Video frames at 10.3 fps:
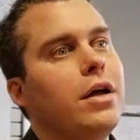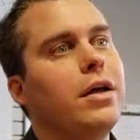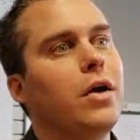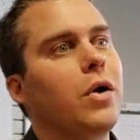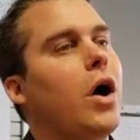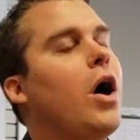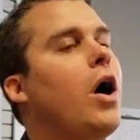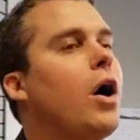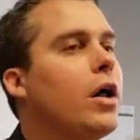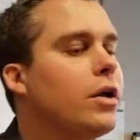You know,
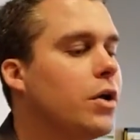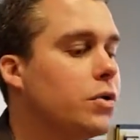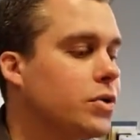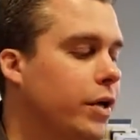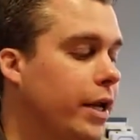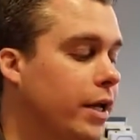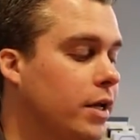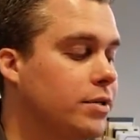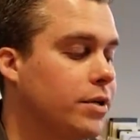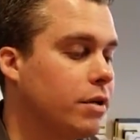condos are getting
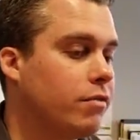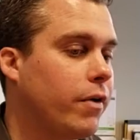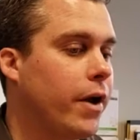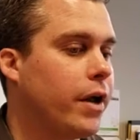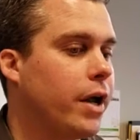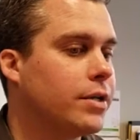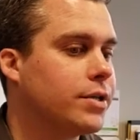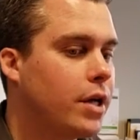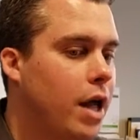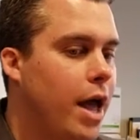easier to
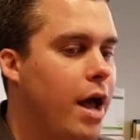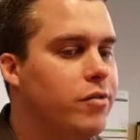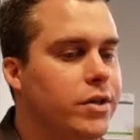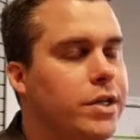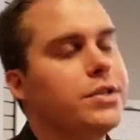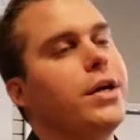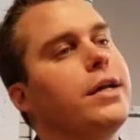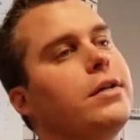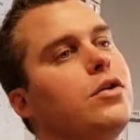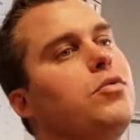finance. Everything's
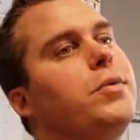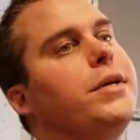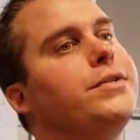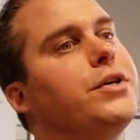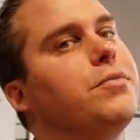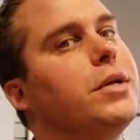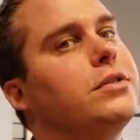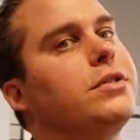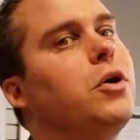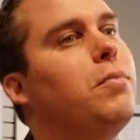getting a little bit easier, but
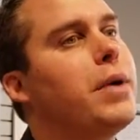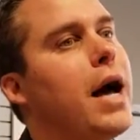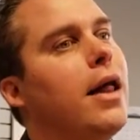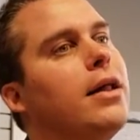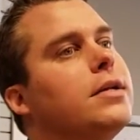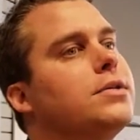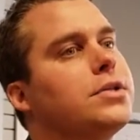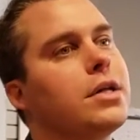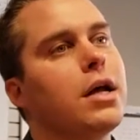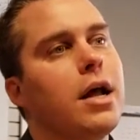it's still balanced.